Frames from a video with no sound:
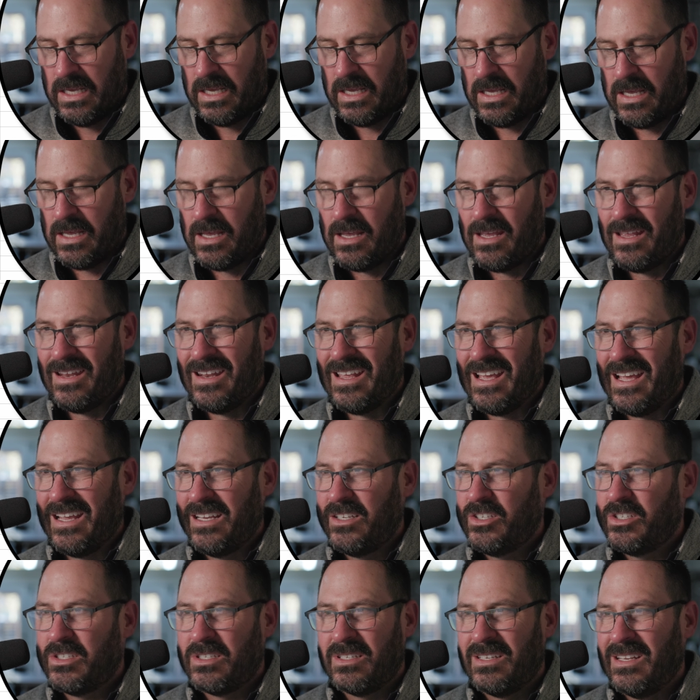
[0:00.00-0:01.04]
and
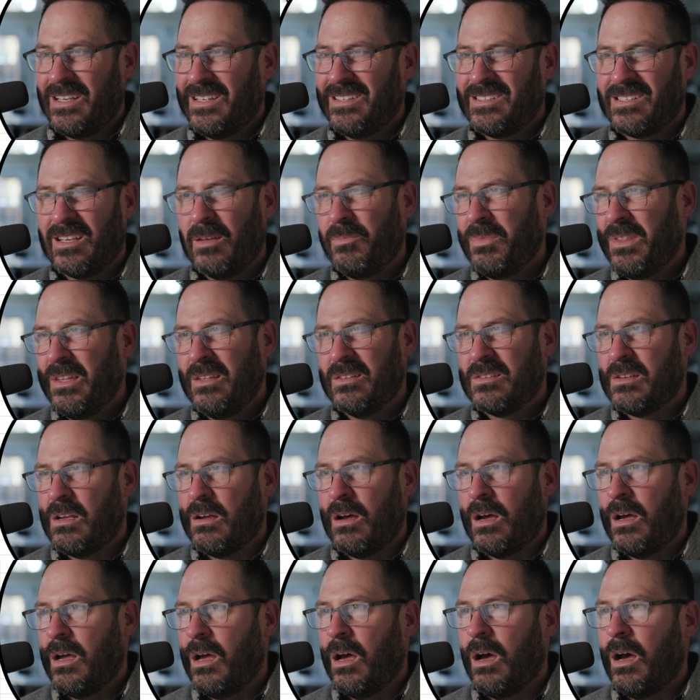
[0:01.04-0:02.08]
something's
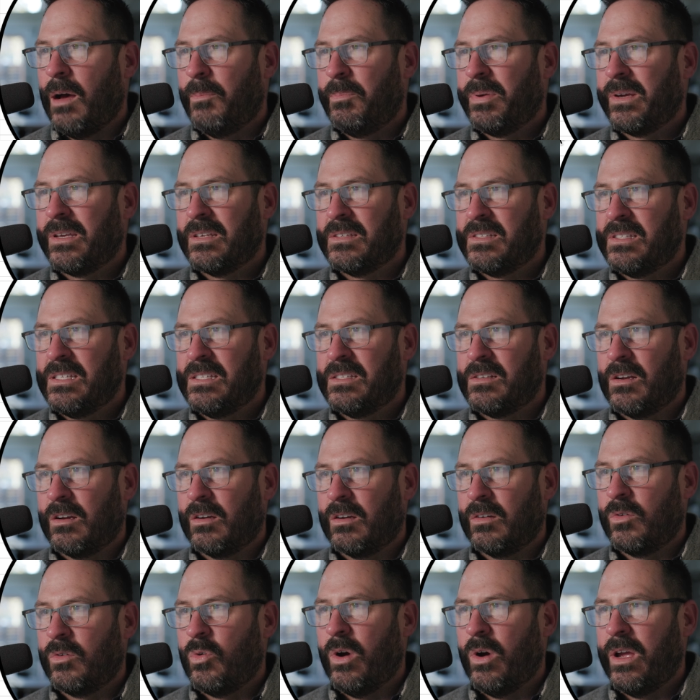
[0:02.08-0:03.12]
up because these
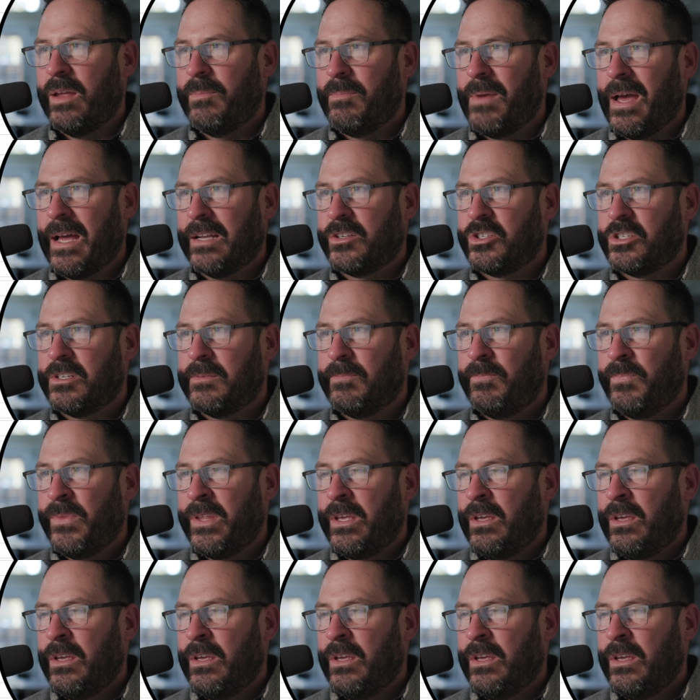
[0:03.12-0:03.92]
aren't quite matching.